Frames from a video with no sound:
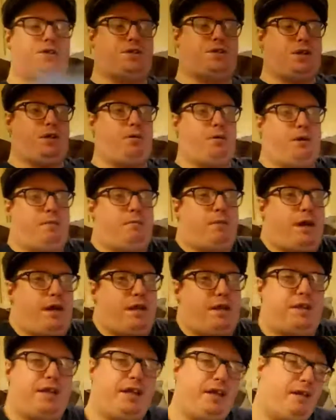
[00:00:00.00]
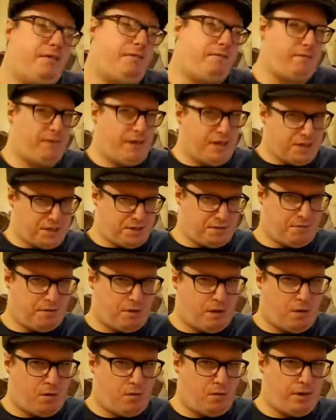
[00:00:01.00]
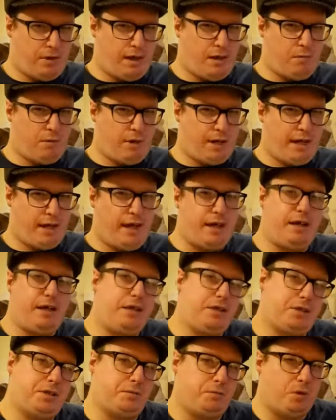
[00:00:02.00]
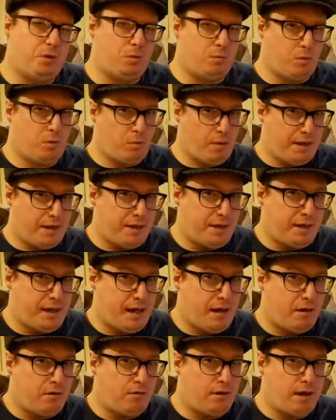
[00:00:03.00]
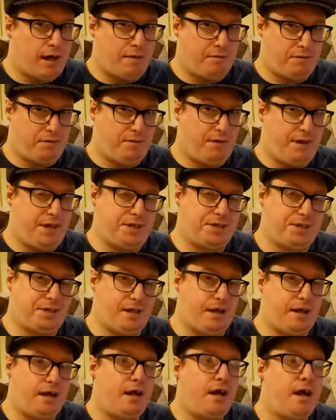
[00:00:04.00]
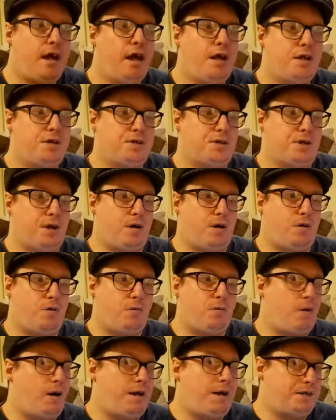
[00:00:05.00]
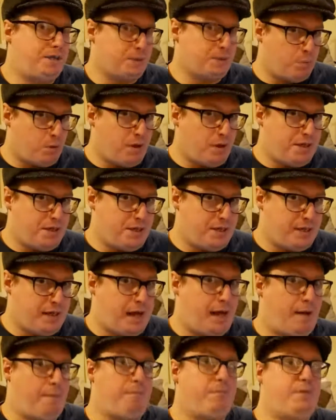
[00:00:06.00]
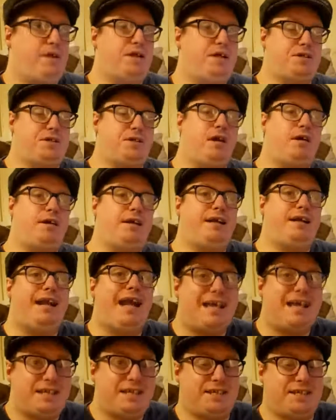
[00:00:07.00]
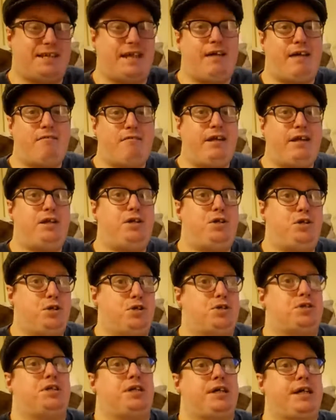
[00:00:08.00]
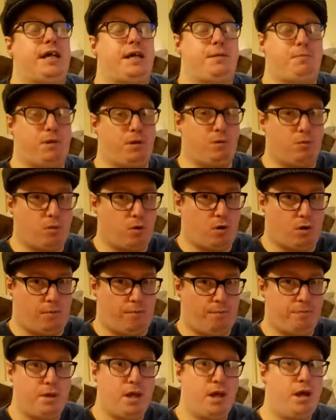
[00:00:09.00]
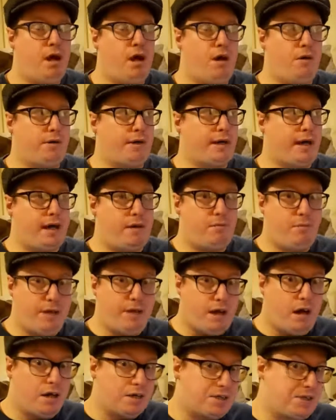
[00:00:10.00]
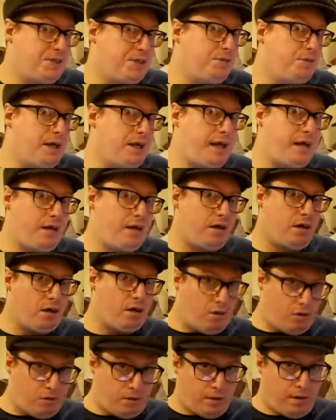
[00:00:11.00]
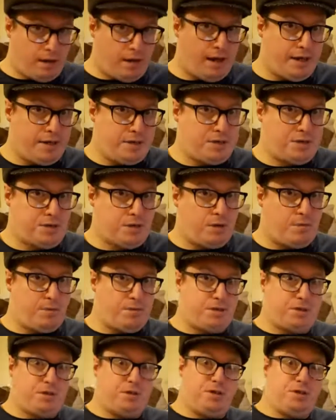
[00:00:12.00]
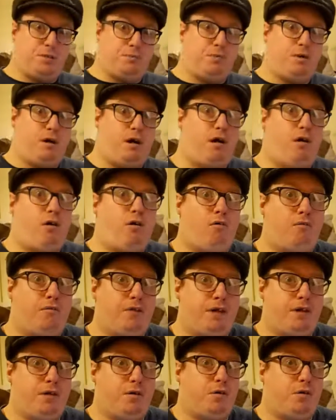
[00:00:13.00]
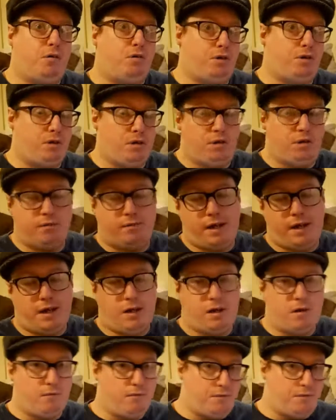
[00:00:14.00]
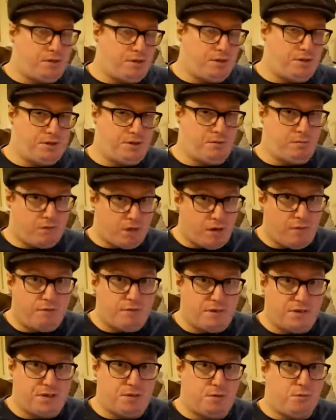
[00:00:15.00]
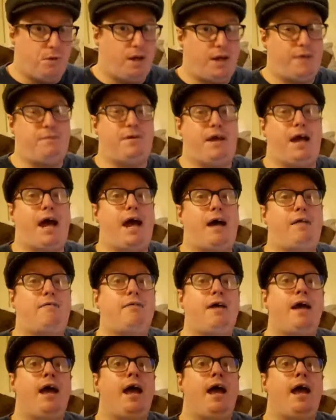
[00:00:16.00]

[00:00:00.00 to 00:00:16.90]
So you might think of fleece throw. Now we're getting into warmer weather now after Easter. So what is the point of that? It's not necessarily just to keep you warm. Okay, we are still getting cold nights, so it's good to put over your duvet, comforter, whatever you have.